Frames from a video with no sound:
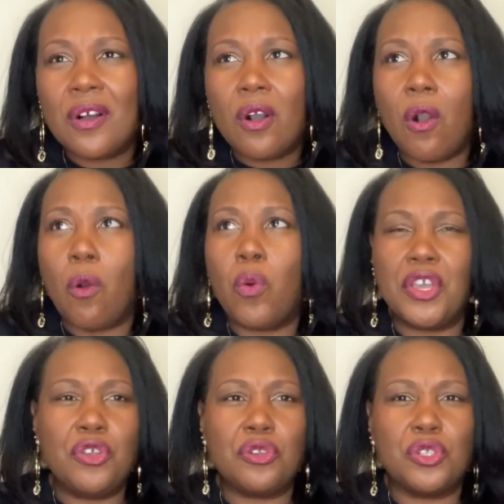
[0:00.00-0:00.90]
or what
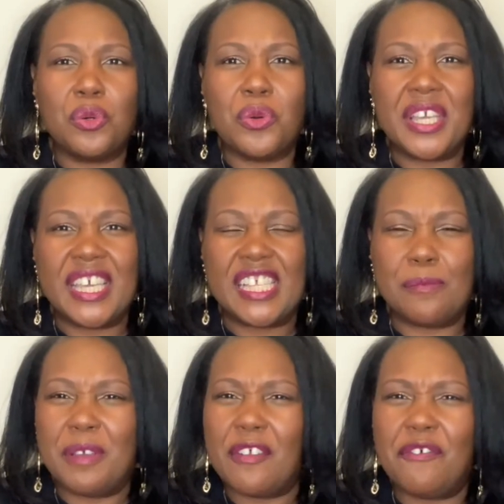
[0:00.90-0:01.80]
you're doing is
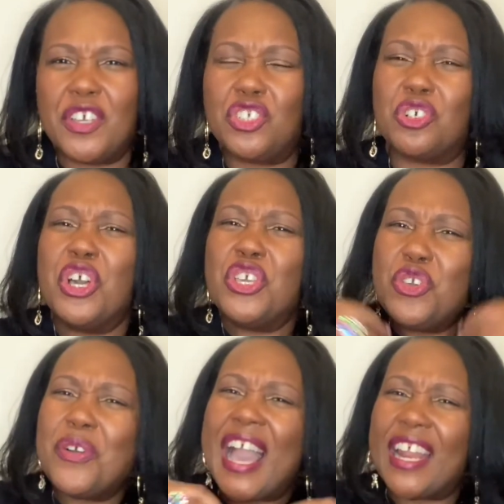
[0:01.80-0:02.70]
beneficial, you got to